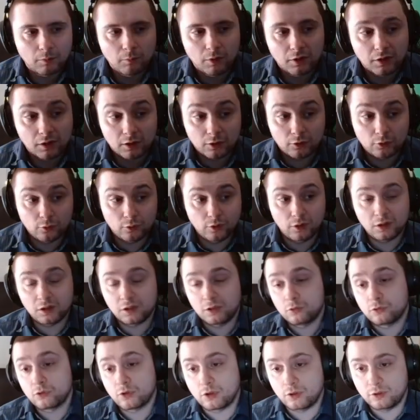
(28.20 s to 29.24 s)
as I do this
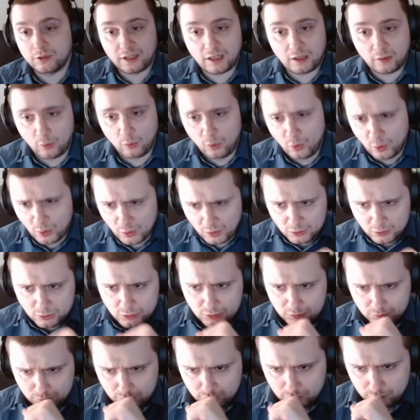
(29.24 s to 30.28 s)
and trickle down.
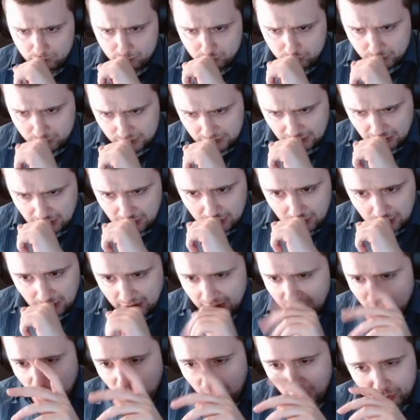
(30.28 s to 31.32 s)
I got
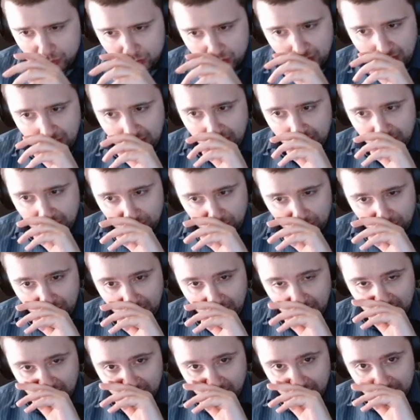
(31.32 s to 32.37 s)
a lot of shit I got to do
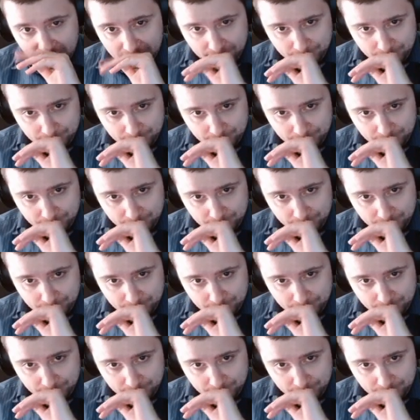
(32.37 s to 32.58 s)
today, so